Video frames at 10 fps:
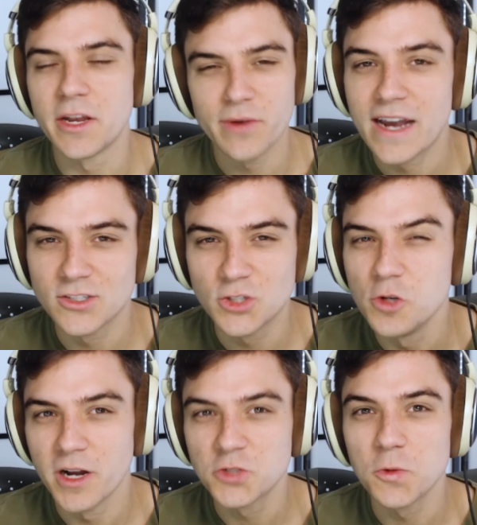interacts
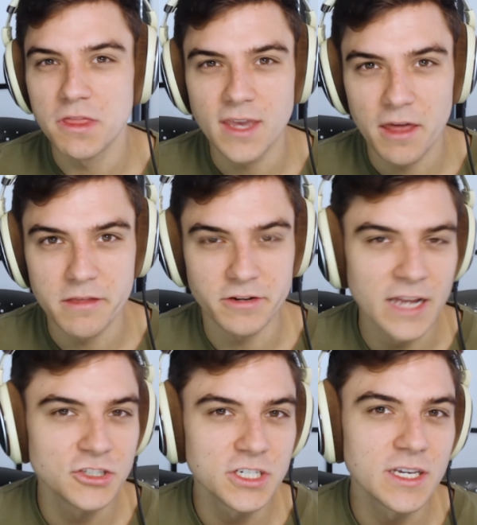too much with the other
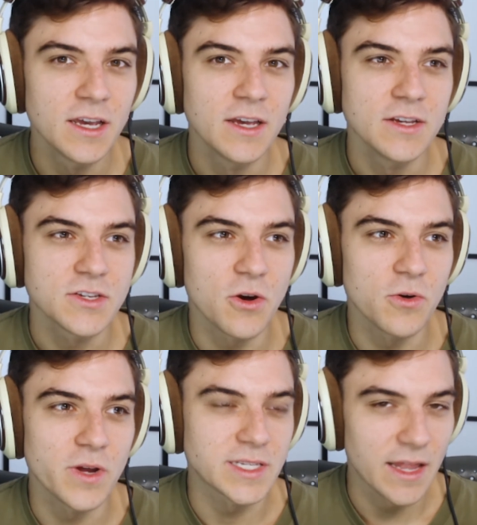Genji.
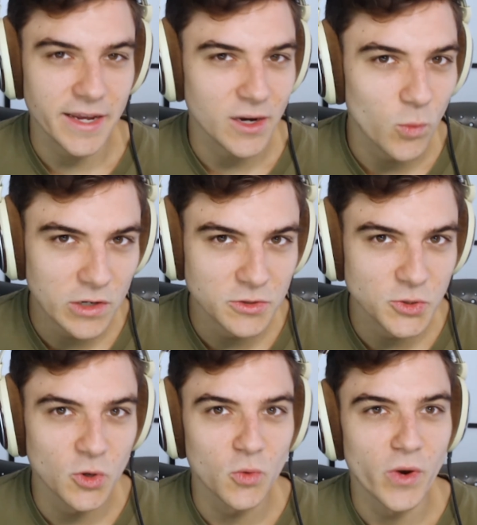So it's not like a Widow
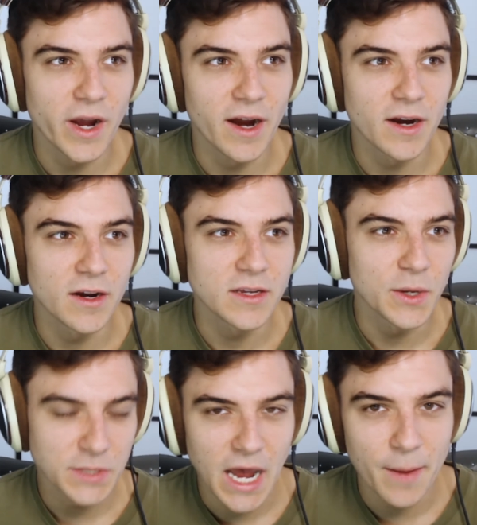duel where, you
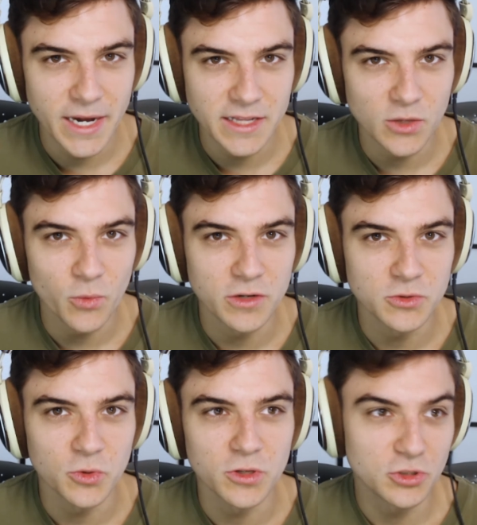know, dominating the Widow
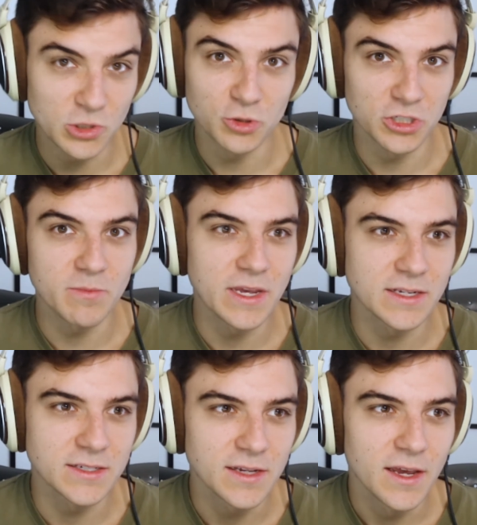duel usually
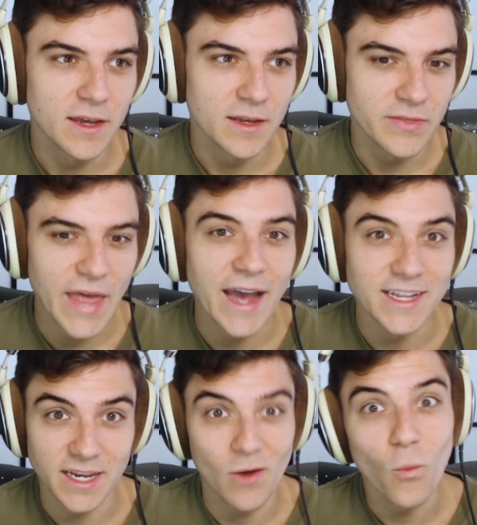means that
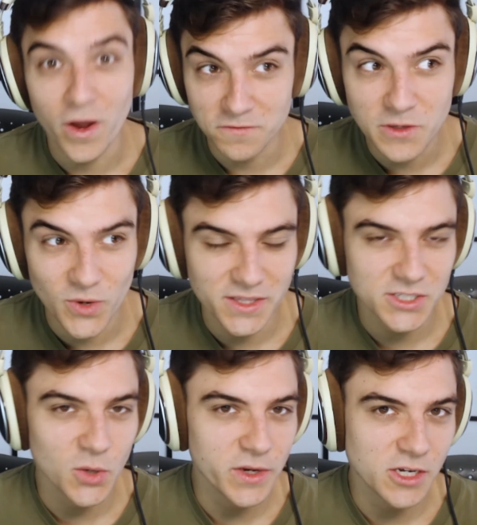is like a 1v1
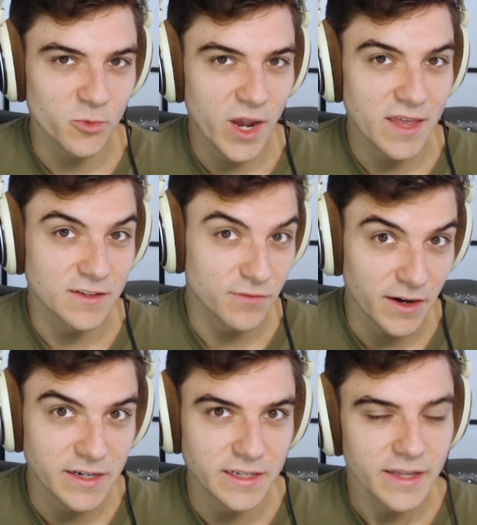that's going your way. That's
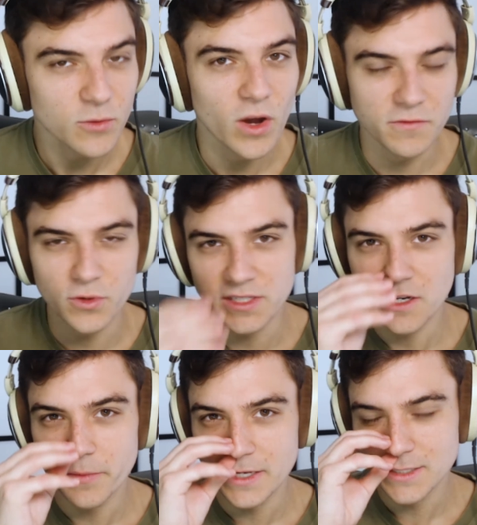very like 1v1
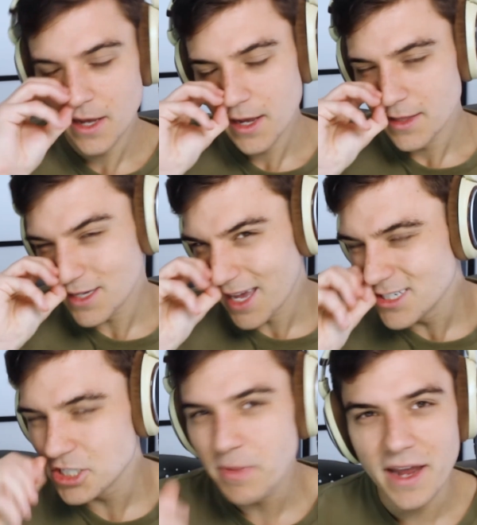skill based. The
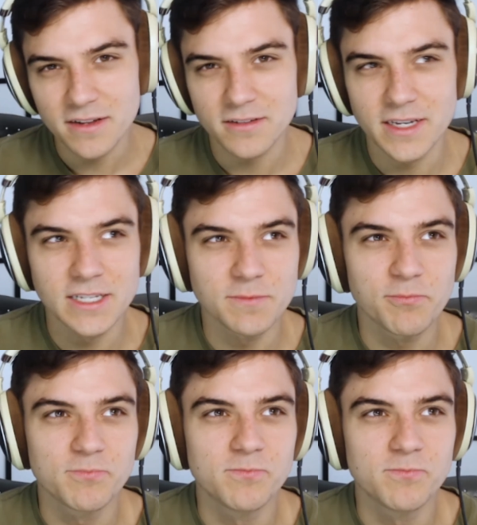Genji battle is